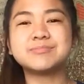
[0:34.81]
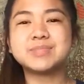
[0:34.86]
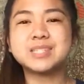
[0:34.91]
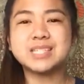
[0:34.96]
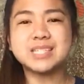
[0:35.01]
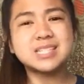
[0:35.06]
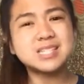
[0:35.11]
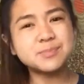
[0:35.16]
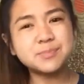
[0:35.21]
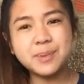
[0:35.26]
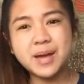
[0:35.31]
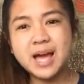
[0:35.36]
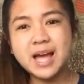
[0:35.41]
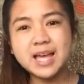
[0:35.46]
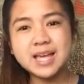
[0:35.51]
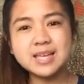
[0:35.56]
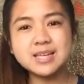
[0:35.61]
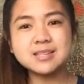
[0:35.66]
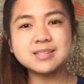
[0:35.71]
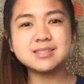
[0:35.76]

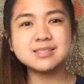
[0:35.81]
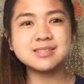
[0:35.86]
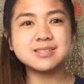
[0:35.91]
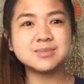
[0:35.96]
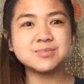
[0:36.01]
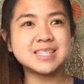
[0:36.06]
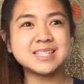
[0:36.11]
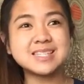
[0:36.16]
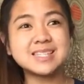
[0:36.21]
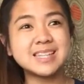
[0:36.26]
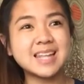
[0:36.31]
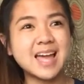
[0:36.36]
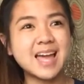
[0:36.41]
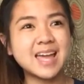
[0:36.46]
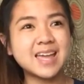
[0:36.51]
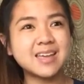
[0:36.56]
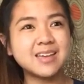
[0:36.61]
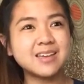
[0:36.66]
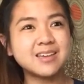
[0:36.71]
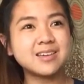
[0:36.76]
Despise,
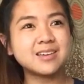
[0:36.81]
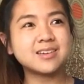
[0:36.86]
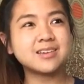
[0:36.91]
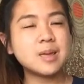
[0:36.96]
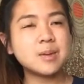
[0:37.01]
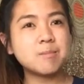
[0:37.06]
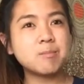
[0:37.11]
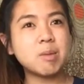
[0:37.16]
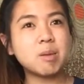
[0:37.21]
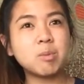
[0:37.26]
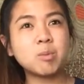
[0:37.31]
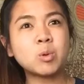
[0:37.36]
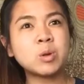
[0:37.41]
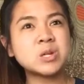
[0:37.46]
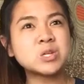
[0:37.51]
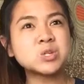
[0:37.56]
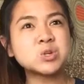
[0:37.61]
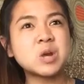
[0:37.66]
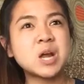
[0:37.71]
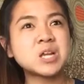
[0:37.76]
dislike, make me
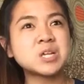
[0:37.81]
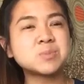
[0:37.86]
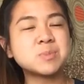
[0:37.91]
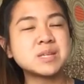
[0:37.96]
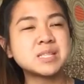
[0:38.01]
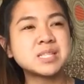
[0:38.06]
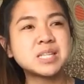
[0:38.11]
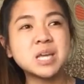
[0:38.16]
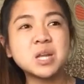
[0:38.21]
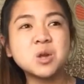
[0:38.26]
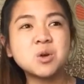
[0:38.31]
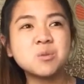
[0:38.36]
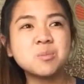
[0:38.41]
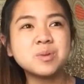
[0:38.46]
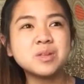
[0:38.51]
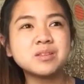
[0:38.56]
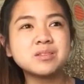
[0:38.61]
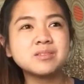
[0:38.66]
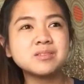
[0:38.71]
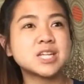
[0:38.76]
want to scratch my skin
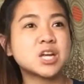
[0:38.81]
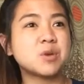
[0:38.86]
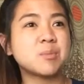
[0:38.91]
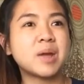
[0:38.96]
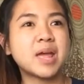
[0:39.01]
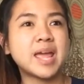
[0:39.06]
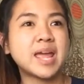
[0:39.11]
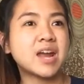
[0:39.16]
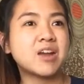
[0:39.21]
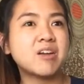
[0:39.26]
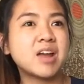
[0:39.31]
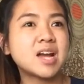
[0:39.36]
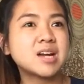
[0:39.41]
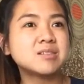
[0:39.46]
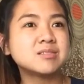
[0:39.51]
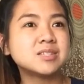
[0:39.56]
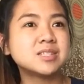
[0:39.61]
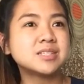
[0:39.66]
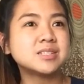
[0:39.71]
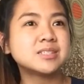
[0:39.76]
open, tear my hair
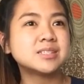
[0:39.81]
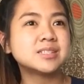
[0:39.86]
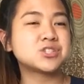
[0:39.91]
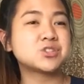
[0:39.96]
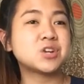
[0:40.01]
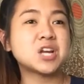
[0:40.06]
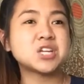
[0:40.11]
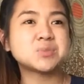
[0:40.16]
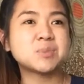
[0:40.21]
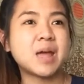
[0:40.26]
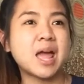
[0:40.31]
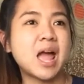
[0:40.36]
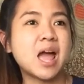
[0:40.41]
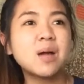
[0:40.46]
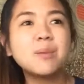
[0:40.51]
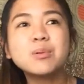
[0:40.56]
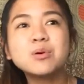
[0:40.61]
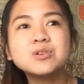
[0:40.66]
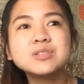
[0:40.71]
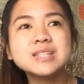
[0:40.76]
out, scratch
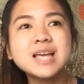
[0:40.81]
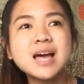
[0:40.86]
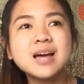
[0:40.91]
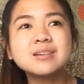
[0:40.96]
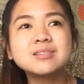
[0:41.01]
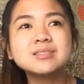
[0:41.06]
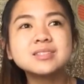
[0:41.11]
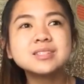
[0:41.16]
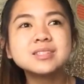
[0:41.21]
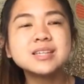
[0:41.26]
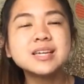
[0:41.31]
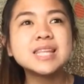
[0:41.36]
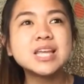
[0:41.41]
my eyeballs out.